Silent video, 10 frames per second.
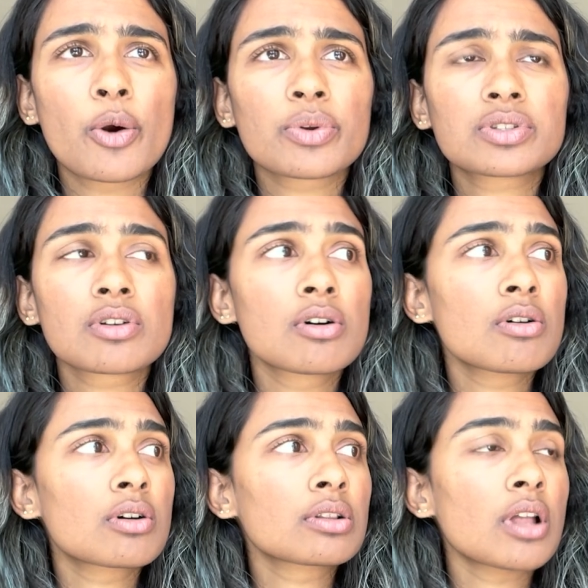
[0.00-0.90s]

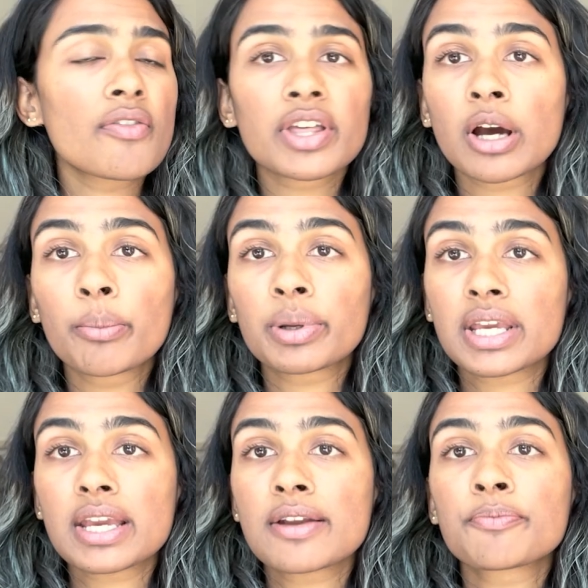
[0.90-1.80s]
still love the
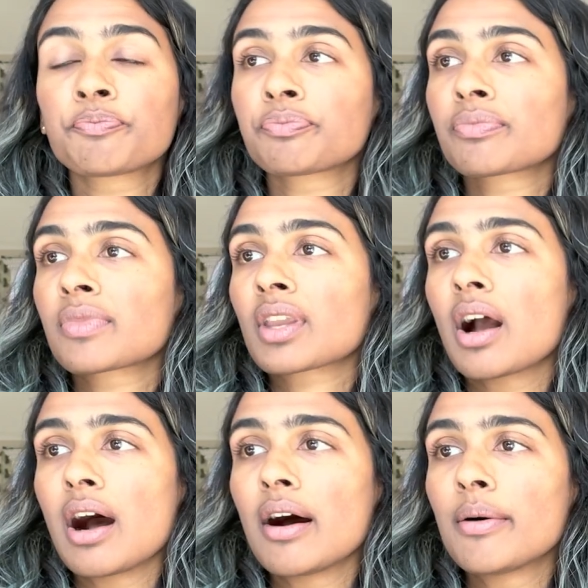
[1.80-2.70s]
company
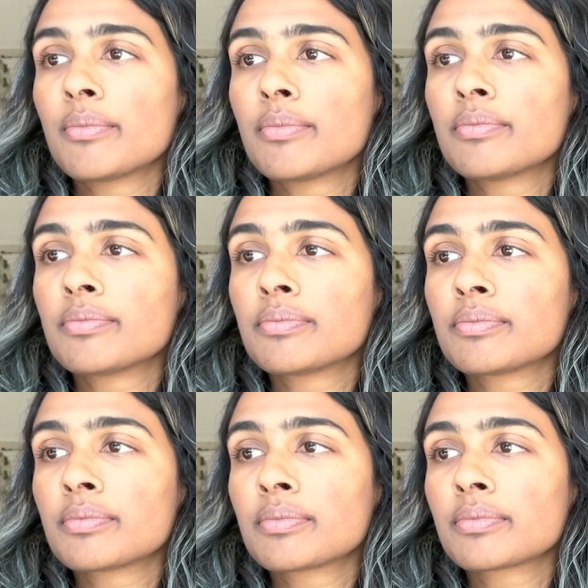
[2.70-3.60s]
that
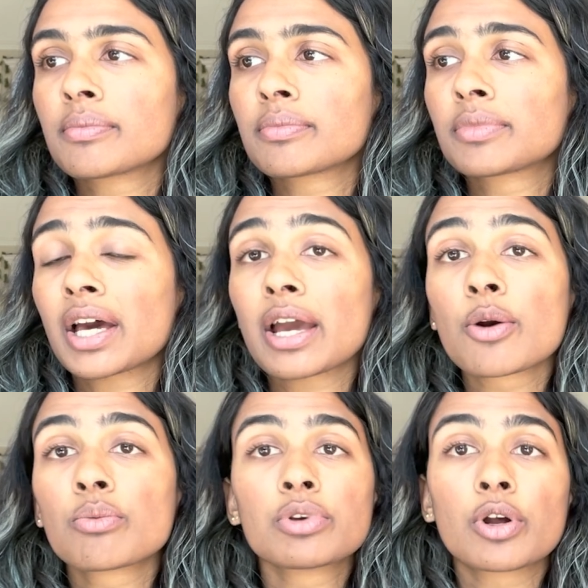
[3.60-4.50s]

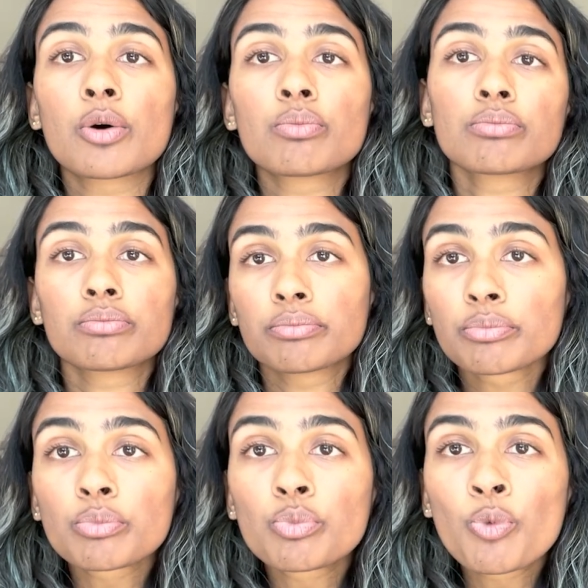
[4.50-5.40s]
I,
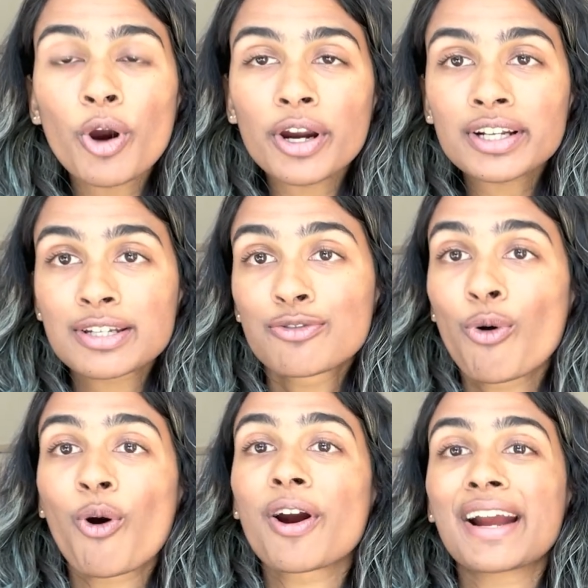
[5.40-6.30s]
worked
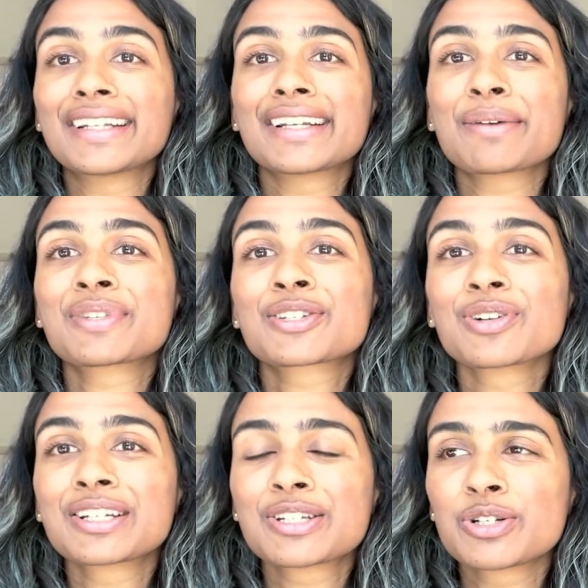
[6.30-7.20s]
for and am still
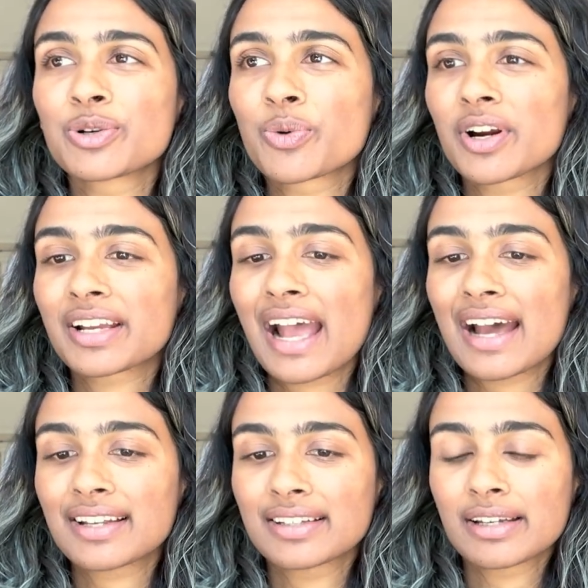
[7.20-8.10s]
continuing to work
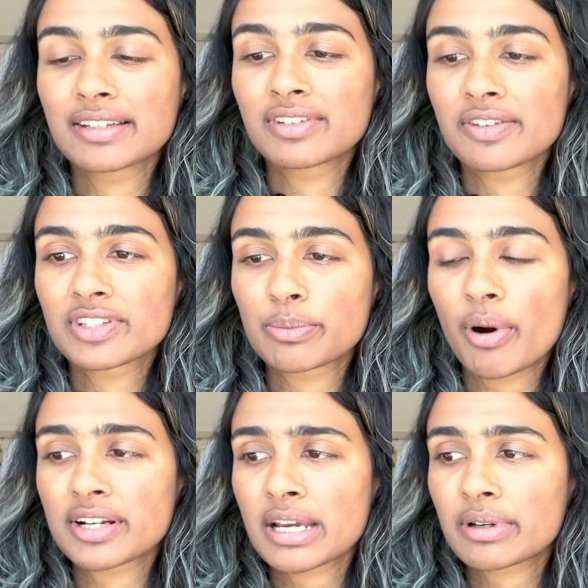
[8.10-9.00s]
at, and even if it's a
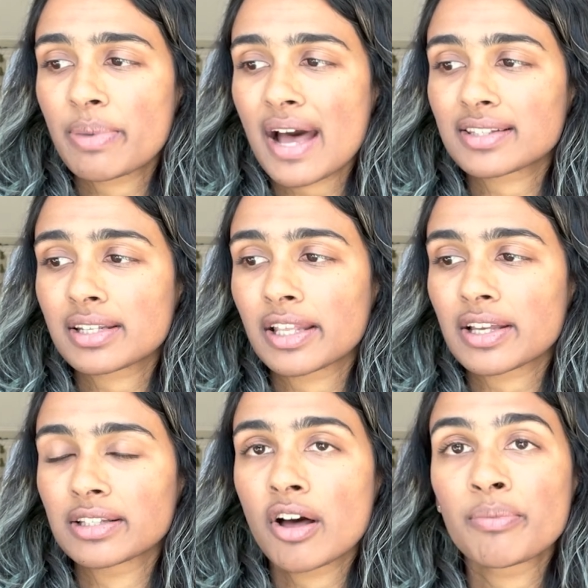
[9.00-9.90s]
part-time capacity. That
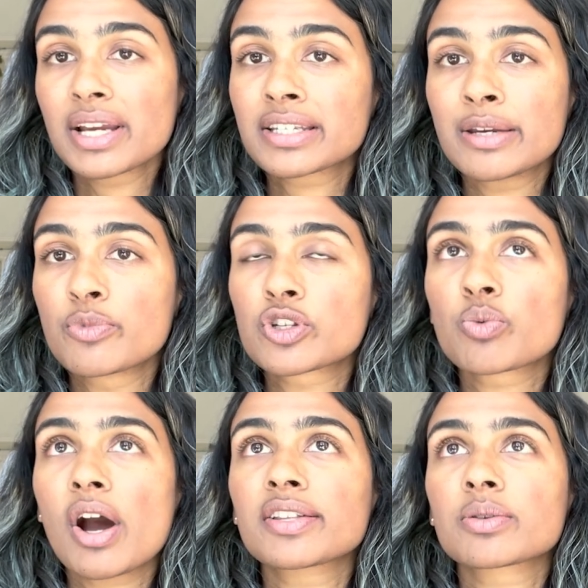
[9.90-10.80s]
I love my team, which is
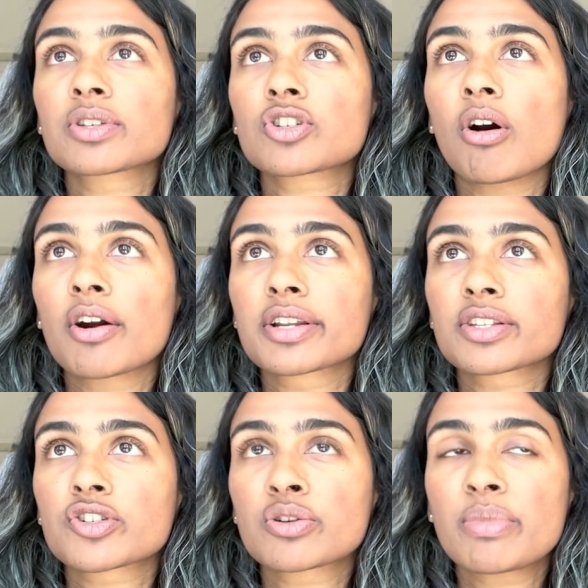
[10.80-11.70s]
why this was such a hard
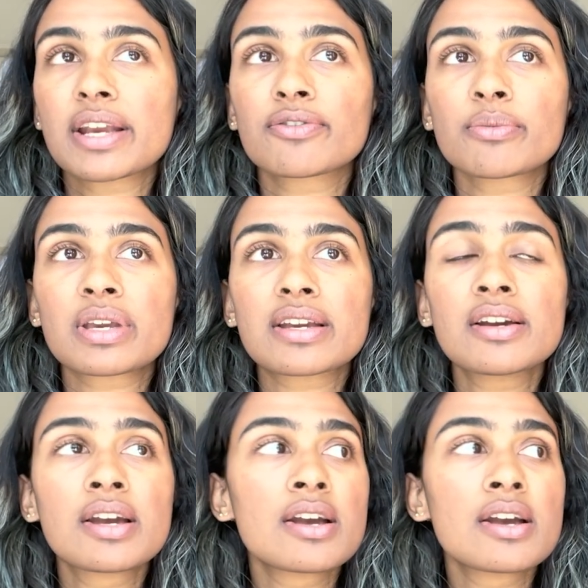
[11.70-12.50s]
decision to make for me.